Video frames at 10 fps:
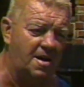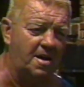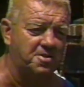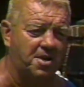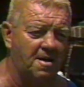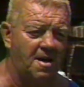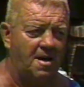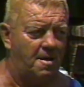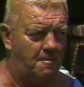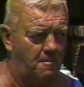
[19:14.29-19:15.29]
It's
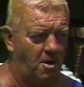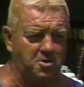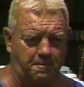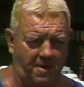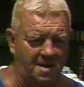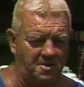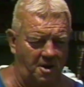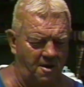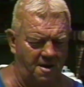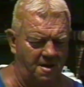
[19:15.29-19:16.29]
most places,
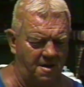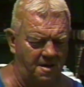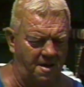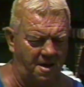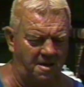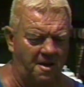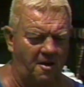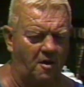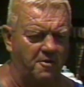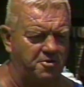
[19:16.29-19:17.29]
anything
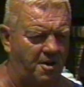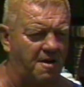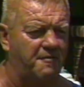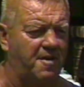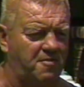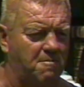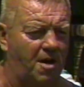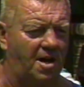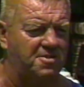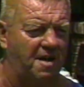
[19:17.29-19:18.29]
over 250
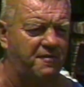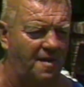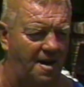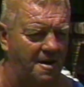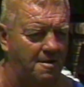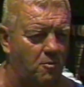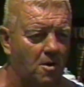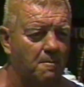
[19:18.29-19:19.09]
miles I fly anymore.